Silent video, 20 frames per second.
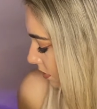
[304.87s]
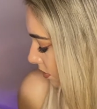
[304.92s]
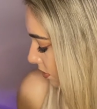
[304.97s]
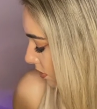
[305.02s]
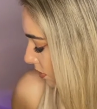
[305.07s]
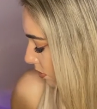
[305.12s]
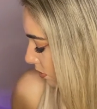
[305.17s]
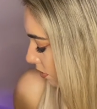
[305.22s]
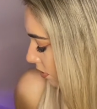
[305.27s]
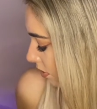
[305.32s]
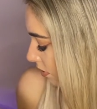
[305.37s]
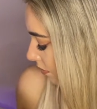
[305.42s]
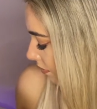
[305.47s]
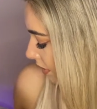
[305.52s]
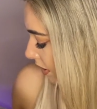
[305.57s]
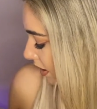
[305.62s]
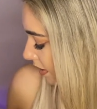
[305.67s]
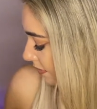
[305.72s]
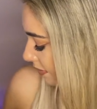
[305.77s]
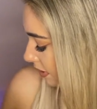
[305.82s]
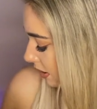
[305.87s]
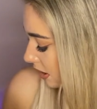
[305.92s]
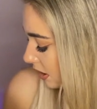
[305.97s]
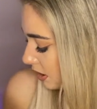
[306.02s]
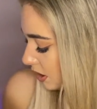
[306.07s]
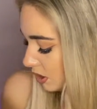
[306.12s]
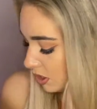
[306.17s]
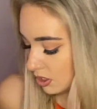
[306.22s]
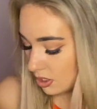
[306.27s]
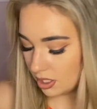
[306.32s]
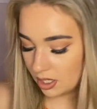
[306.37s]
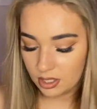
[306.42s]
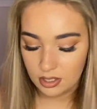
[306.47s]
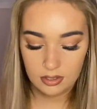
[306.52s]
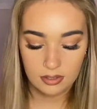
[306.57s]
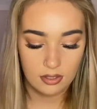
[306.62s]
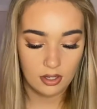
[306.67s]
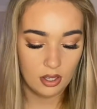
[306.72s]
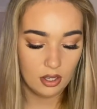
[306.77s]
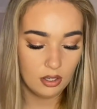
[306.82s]
sort of leave-in conditioner,
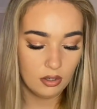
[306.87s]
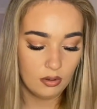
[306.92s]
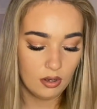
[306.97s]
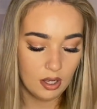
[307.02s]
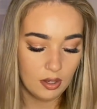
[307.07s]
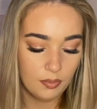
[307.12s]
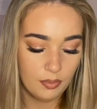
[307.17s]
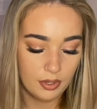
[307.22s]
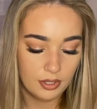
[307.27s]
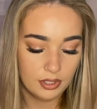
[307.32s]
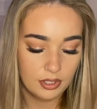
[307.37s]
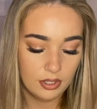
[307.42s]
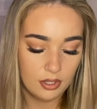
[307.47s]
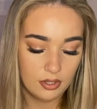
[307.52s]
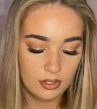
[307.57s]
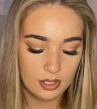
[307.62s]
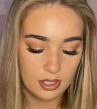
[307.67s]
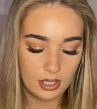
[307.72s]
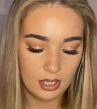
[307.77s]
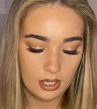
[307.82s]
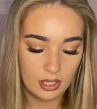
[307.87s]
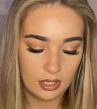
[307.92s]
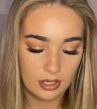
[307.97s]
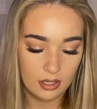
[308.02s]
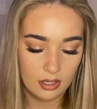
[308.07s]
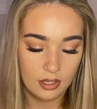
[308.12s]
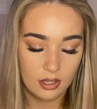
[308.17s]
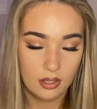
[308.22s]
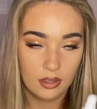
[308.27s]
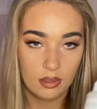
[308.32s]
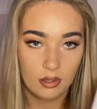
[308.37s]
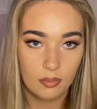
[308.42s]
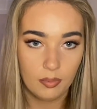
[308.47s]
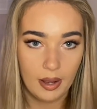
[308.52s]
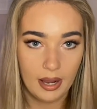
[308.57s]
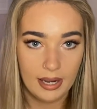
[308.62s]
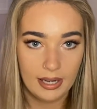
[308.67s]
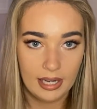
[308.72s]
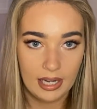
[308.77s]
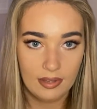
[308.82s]
so I was using the
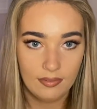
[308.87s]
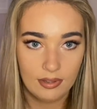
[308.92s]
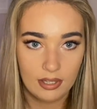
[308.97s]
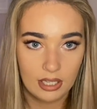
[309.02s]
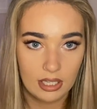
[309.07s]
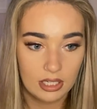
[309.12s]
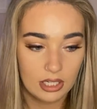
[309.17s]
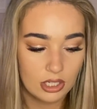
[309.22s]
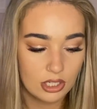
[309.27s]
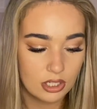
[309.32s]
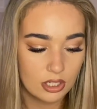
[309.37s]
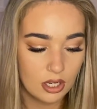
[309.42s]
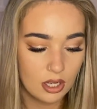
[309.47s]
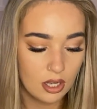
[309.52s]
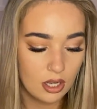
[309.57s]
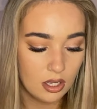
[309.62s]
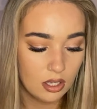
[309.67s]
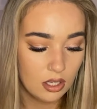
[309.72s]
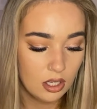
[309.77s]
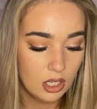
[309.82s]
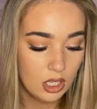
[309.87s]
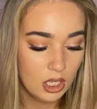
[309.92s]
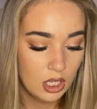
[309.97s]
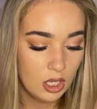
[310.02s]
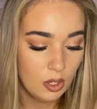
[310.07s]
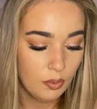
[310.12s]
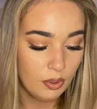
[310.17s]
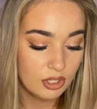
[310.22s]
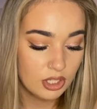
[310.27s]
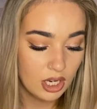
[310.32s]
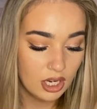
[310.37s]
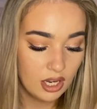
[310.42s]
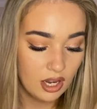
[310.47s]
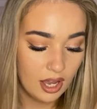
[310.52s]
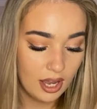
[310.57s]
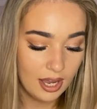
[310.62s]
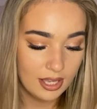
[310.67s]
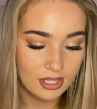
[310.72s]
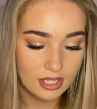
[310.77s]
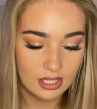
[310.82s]
Way leave-in conditioner, which I
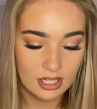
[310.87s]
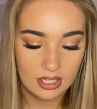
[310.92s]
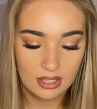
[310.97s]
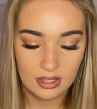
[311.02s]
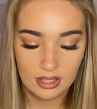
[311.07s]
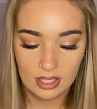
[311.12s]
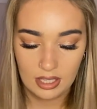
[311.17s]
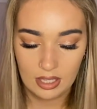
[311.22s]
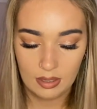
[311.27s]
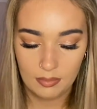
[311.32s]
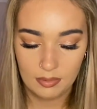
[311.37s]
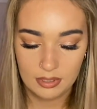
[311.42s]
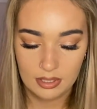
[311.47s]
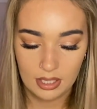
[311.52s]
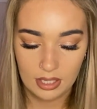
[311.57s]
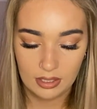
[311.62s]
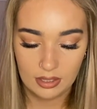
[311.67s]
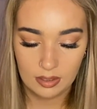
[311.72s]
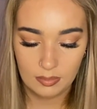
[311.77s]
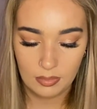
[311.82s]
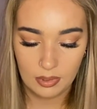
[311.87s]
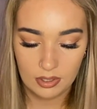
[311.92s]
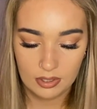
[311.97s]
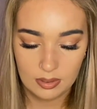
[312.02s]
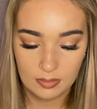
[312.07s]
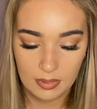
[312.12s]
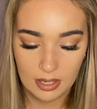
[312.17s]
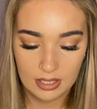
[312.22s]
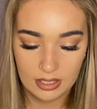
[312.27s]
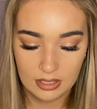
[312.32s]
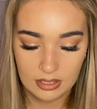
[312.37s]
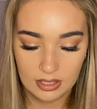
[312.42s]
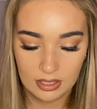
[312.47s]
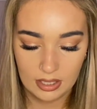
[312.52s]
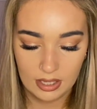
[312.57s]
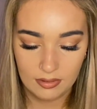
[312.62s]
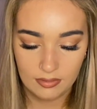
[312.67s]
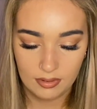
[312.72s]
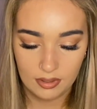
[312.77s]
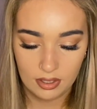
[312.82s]
liked. I didn't think it was like the most amazing thing
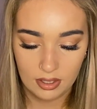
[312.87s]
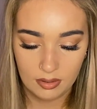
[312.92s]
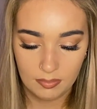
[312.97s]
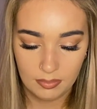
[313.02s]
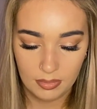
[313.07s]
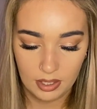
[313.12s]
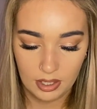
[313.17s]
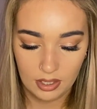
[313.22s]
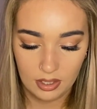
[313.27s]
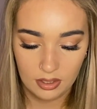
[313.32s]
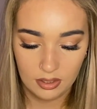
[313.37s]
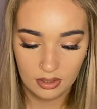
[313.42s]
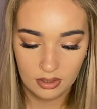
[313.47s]
ever, but